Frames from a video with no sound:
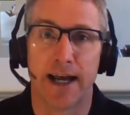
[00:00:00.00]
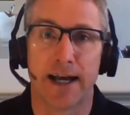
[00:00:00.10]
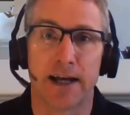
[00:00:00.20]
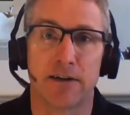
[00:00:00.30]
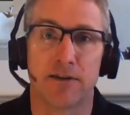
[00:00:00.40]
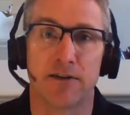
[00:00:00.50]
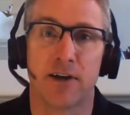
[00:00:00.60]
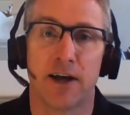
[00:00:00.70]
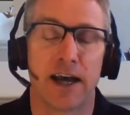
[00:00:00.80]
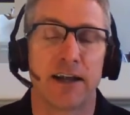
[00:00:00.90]
And
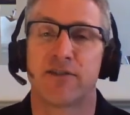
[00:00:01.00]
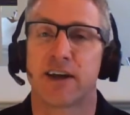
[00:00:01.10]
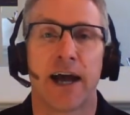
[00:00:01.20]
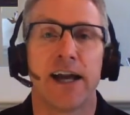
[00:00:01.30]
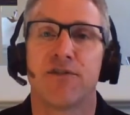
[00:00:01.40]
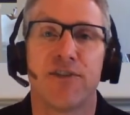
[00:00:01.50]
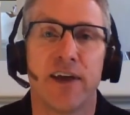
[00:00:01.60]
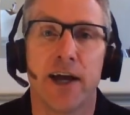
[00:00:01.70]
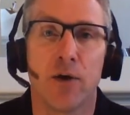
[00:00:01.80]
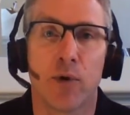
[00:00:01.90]
it's the kind of
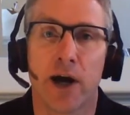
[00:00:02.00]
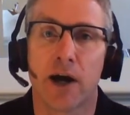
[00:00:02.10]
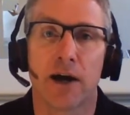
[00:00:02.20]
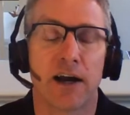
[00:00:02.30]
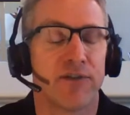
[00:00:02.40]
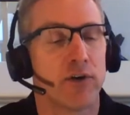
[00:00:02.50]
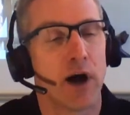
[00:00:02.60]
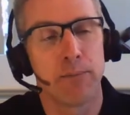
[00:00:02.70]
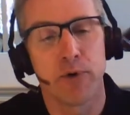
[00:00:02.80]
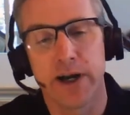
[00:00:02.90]
thing where if
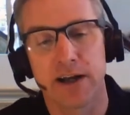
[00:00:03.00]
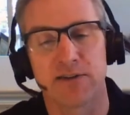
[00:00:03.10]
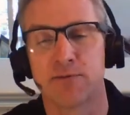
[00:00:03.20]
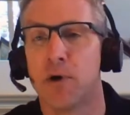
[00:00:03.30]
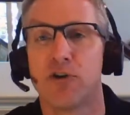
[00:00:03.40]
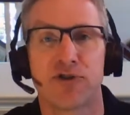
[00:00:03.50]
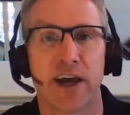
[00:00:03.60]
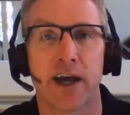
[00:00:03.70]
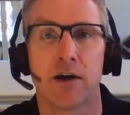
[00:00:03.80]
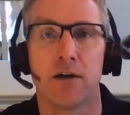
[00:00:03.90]
you're operating at small
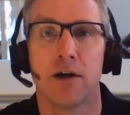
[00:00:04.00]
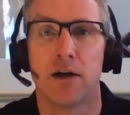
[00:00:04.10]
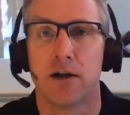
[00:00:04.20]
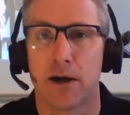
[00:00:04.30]
scale,